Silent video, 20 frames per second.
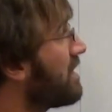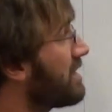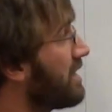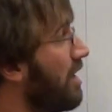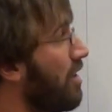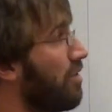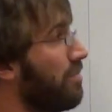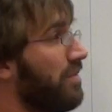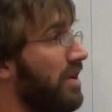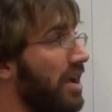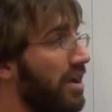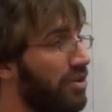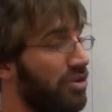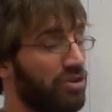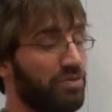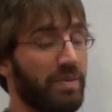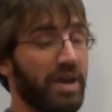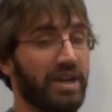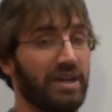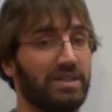this
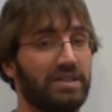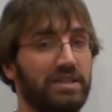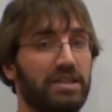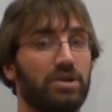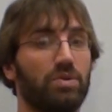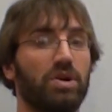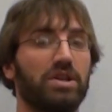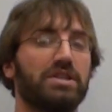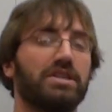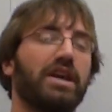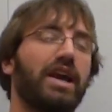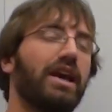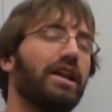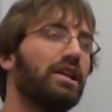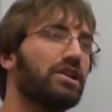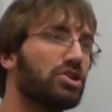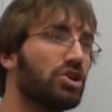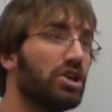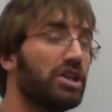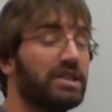arithmetic sequence, and
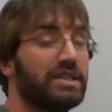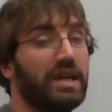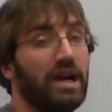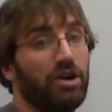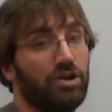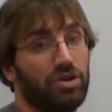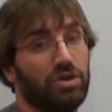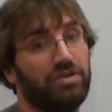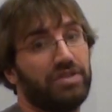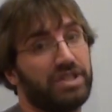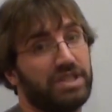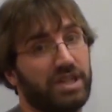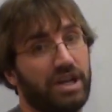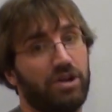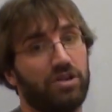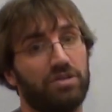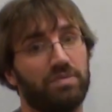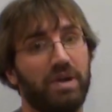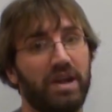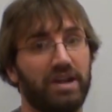it's going to tell you if it's an
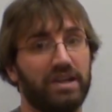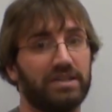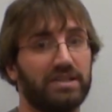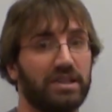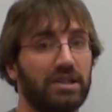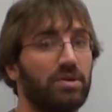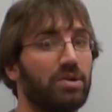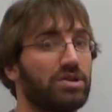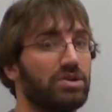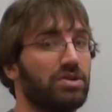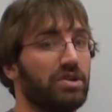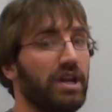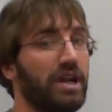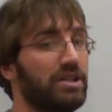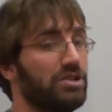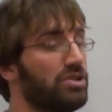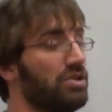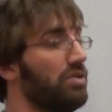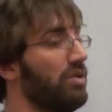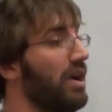arithmetic sequence or
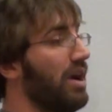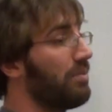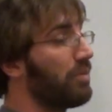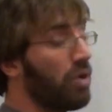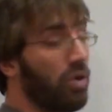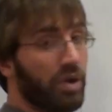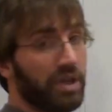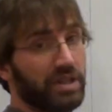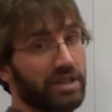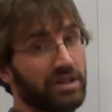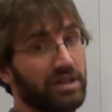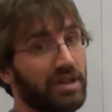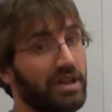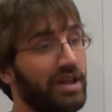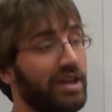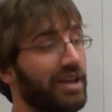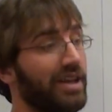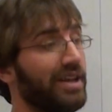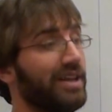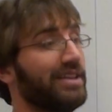not. So I'm going to
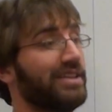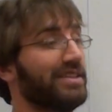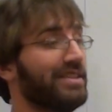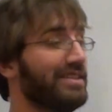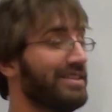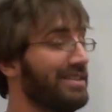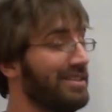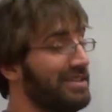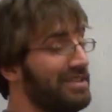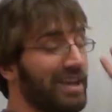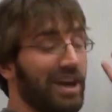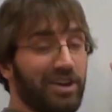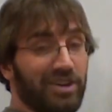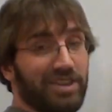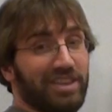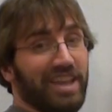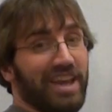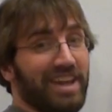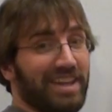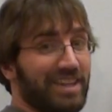tell
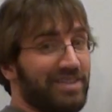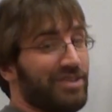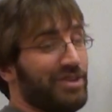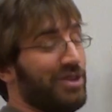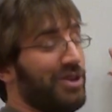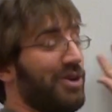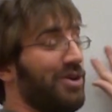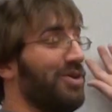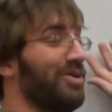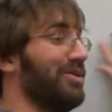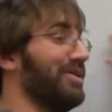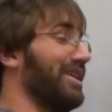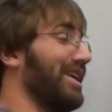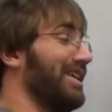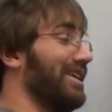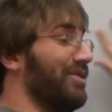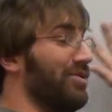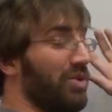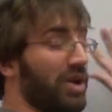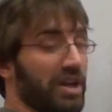you that, even though I
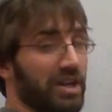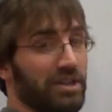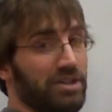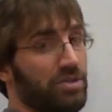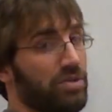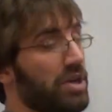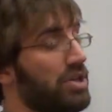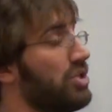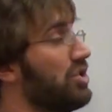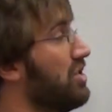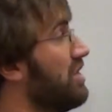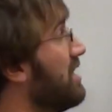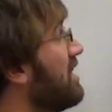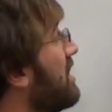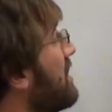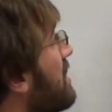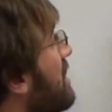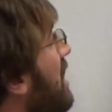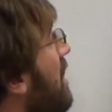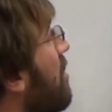didn't write in directions. This
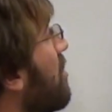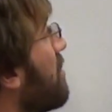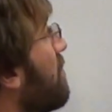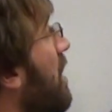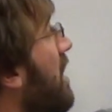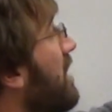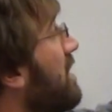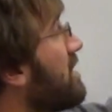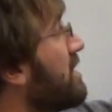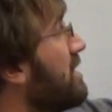is an arithmetic